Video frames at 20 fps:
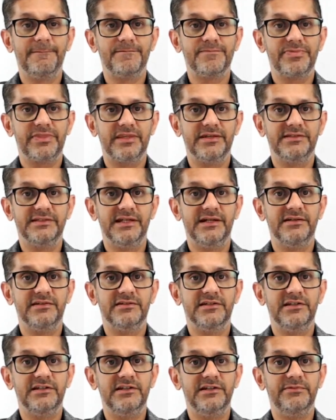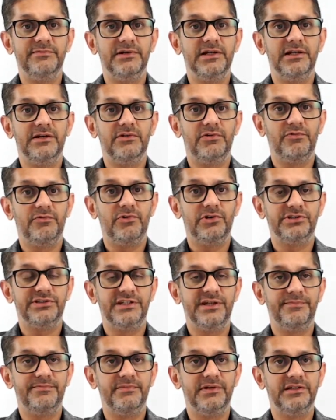send us an email or
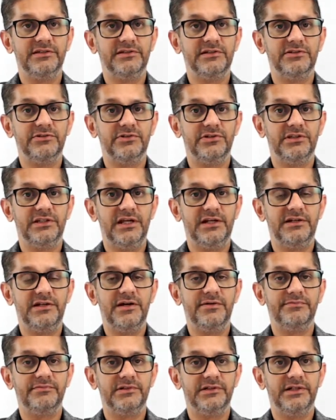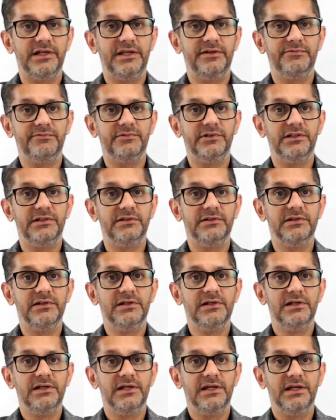WhatsApp message on that number, and we'll
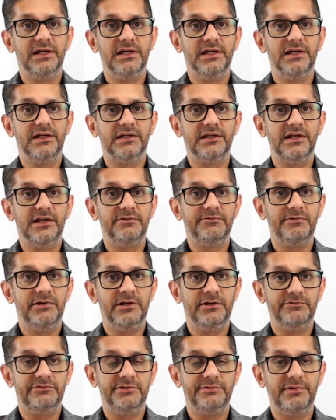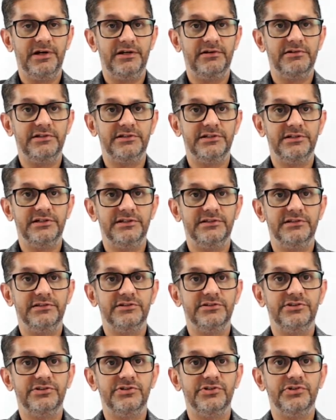get one of the migration
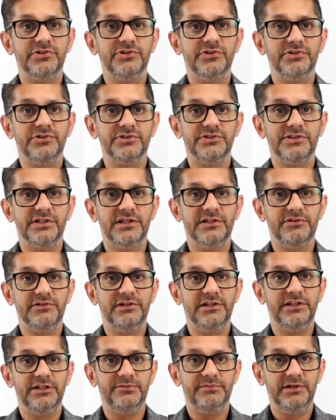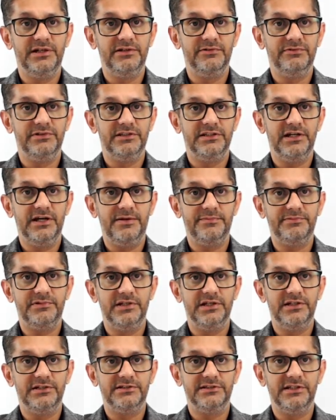agents to send you an email with the
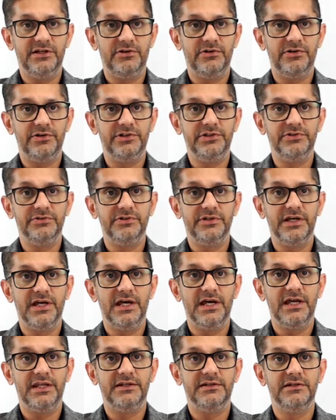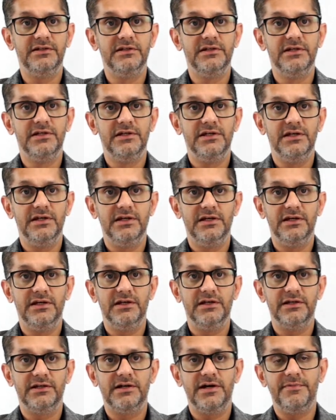updates, or you can
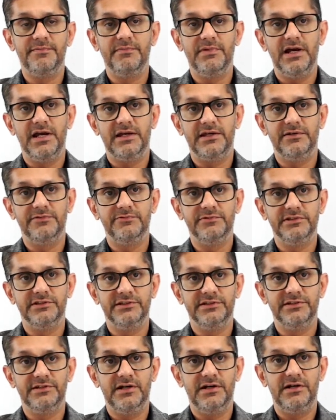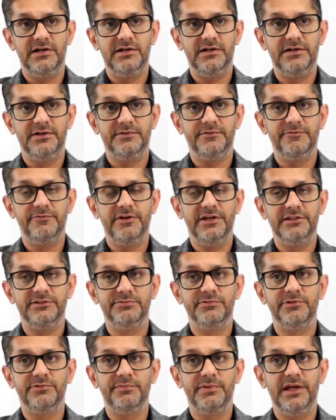come back and visit our
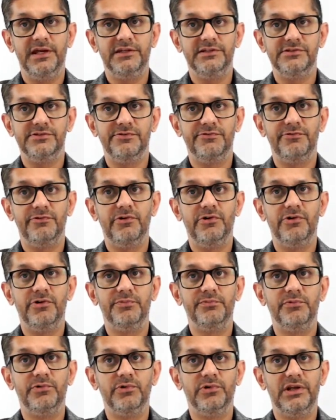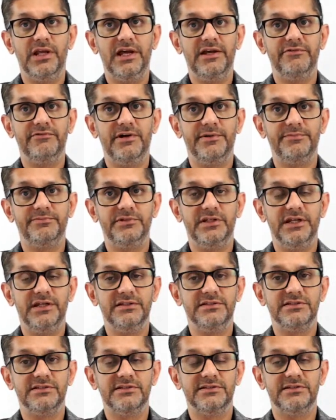Facebook page for more live
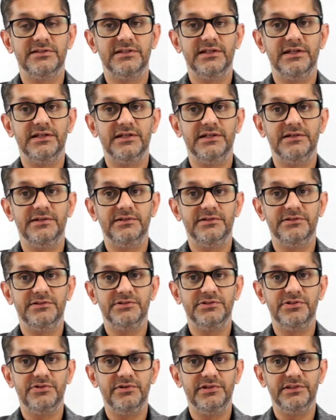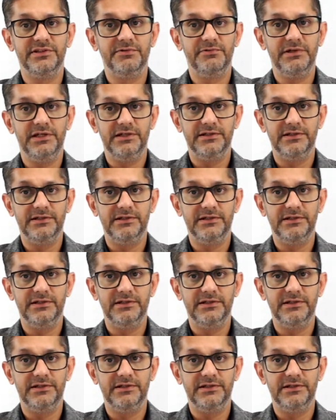updates during the week.